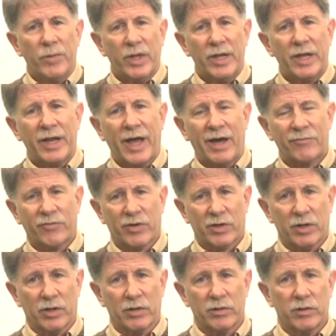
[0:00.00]
in
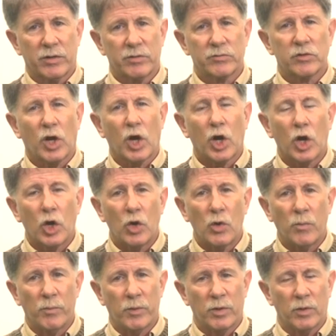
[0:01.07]
Africa,
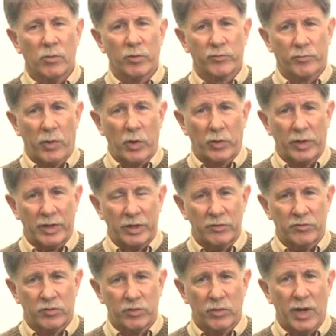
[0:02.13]
home was broken
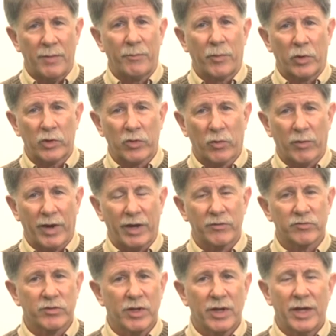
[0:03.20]
into and
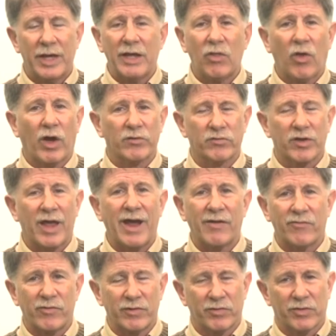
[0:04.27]
burglarized. He lost
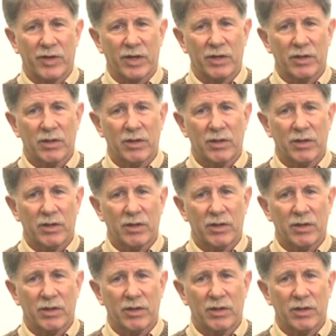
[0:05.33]
everything.